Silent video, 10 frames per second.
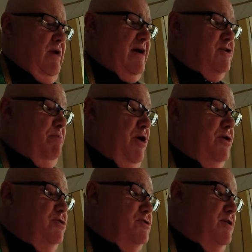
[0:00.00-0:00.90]
as
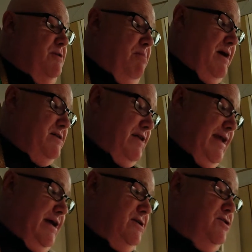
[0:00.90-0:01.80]
opposed to the
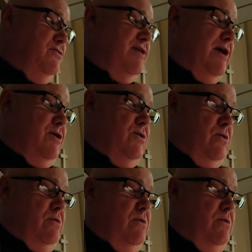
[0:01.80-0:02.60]
basileia tou theou.